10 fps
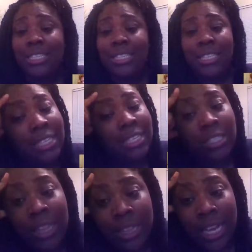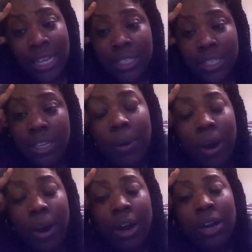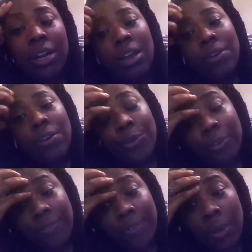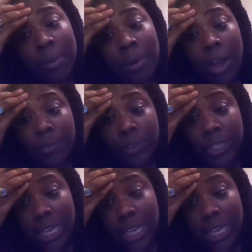And so I think that's a good part for a follow-up conversation